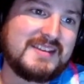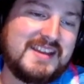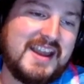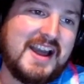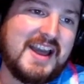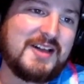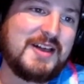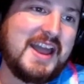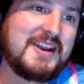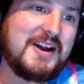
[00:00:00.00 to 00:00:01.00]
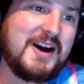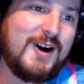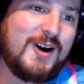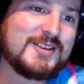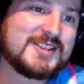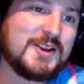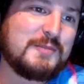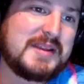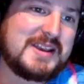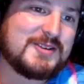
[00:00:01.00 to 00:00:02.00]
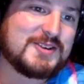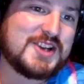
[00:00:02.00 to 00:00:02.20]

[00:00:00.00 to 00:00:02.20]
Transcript: Yeah, and then uh, also Peter